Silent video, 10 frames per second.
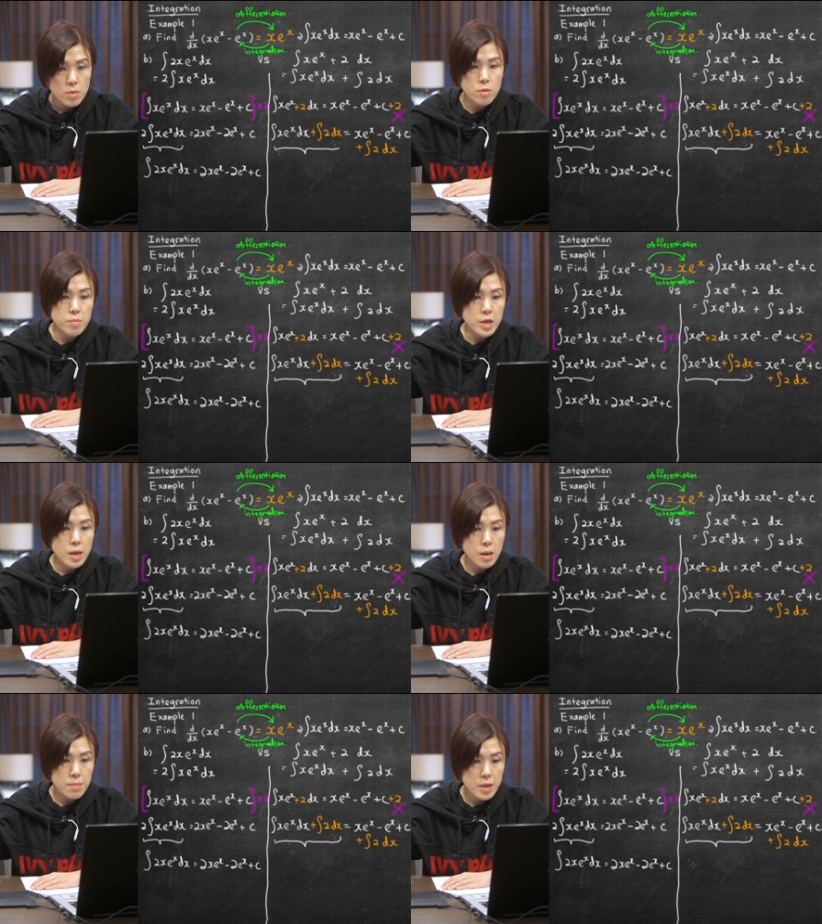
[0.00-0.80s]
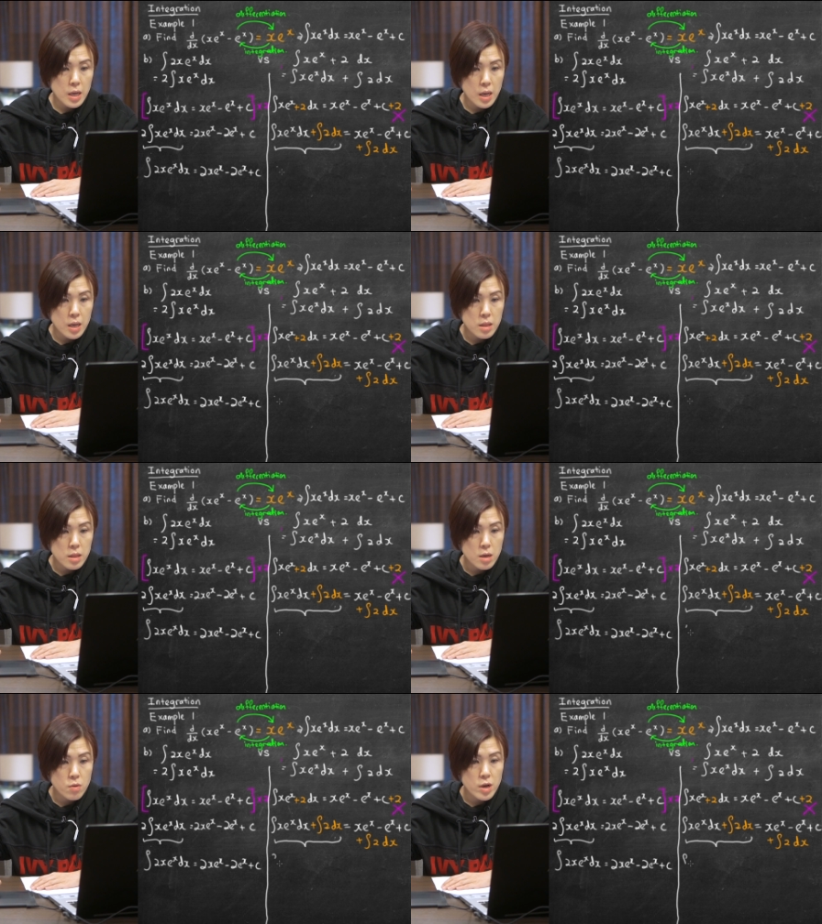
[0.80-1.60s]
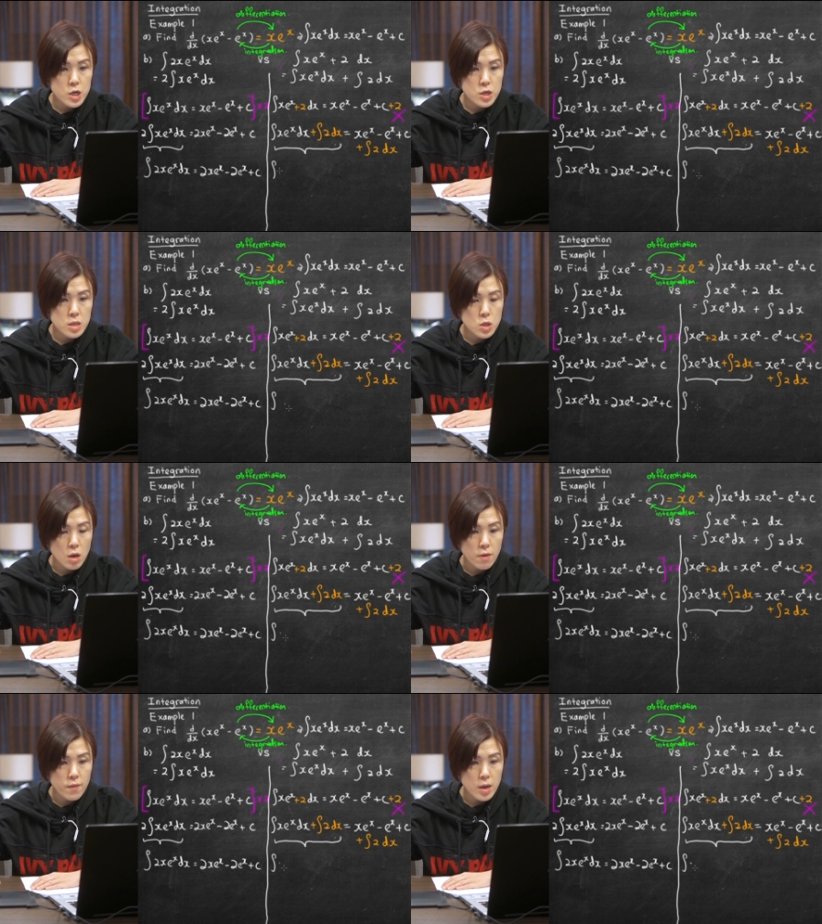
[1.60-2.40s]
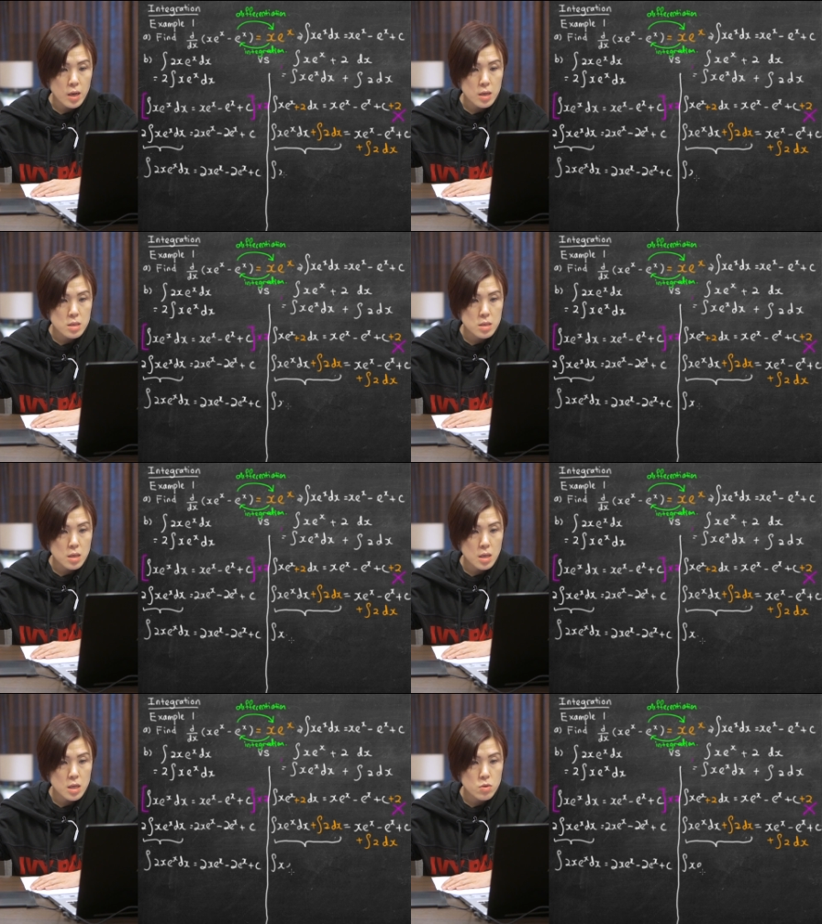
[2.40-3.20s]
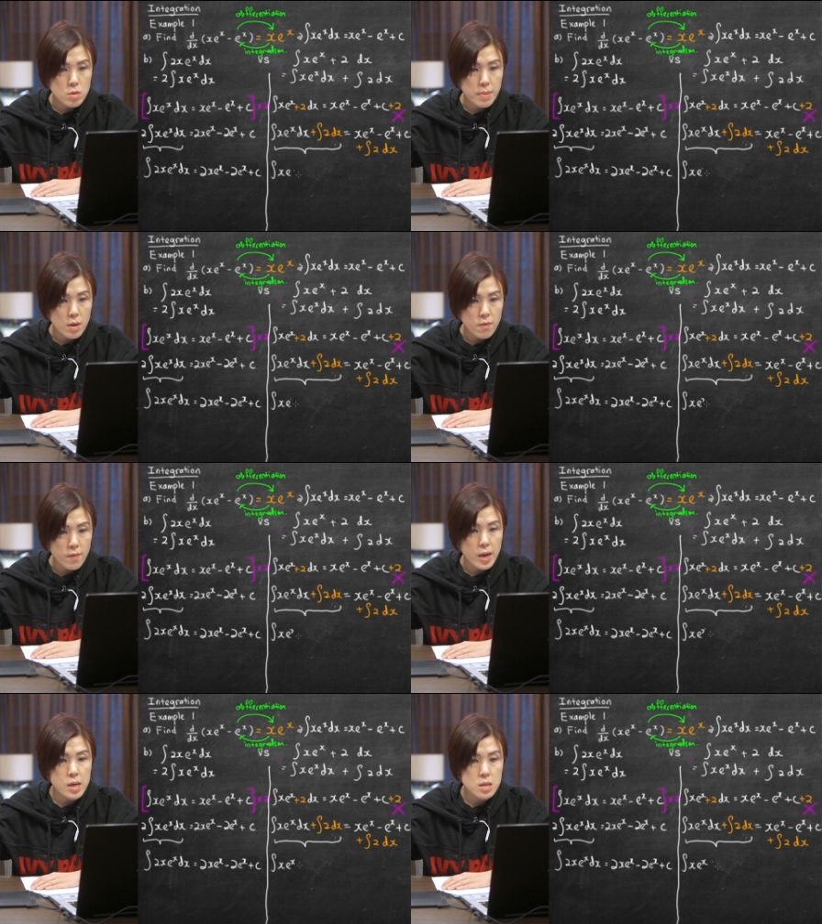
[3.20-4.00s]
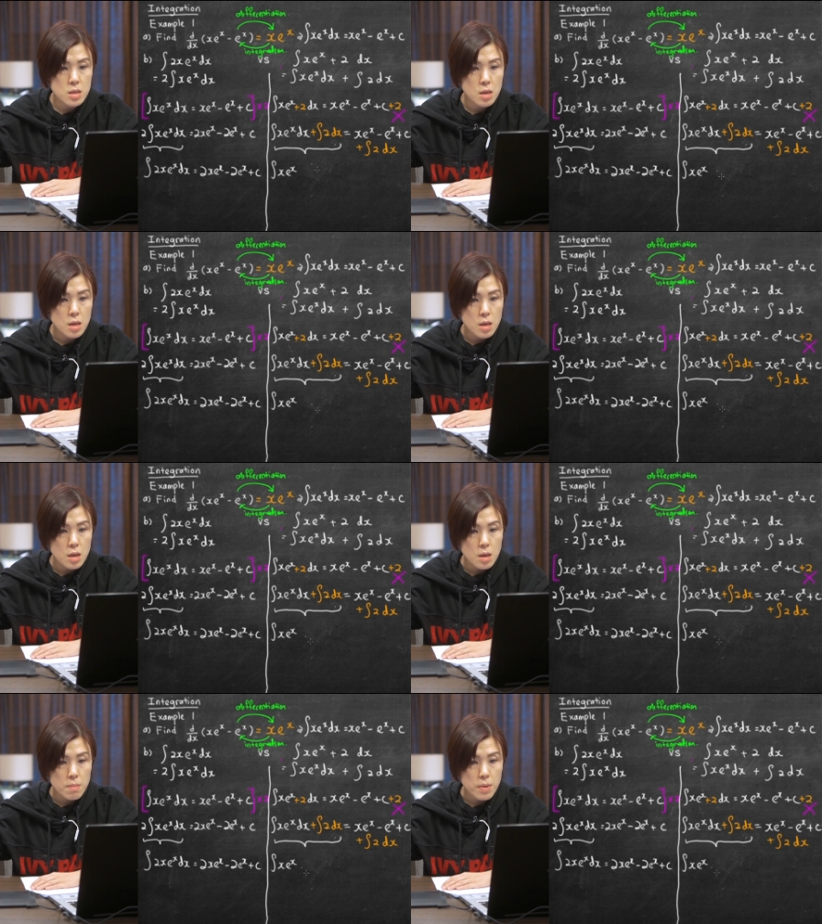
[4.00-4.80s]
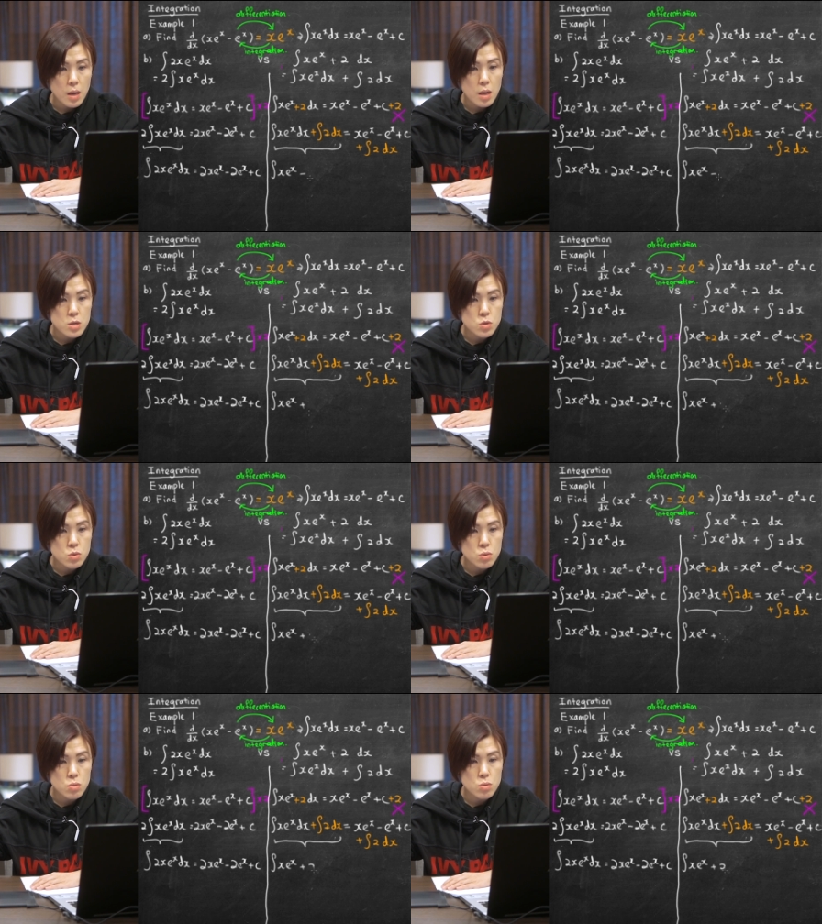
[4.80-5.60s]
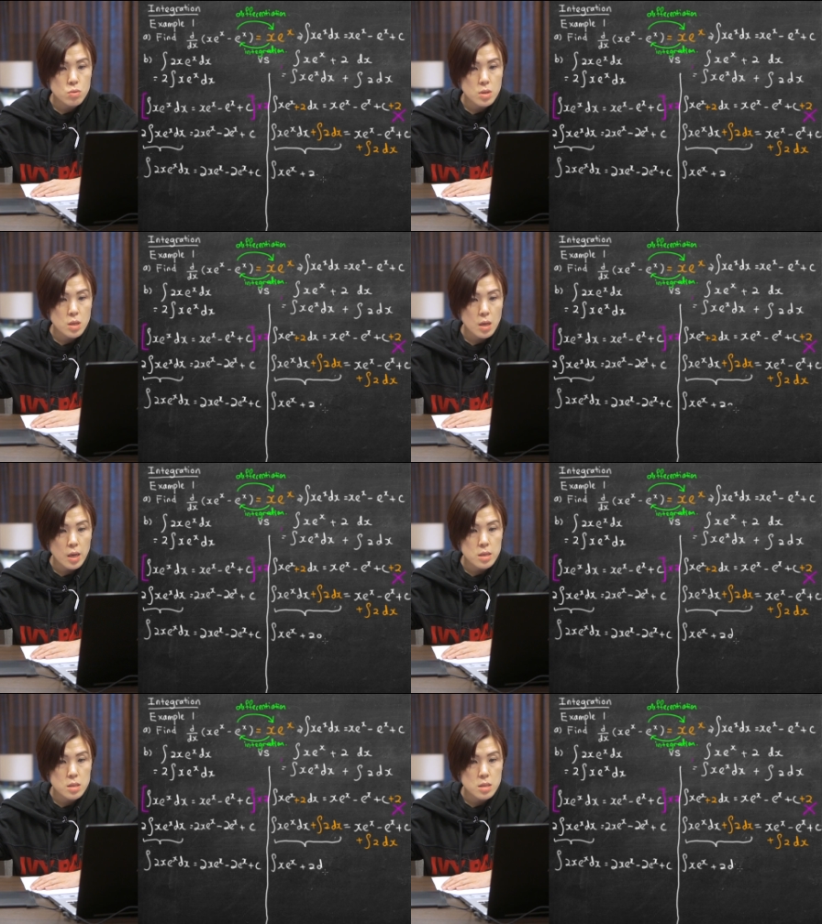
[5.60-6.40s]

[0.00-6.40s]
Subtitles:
will become integrations of x e to the power of x plus 2 dx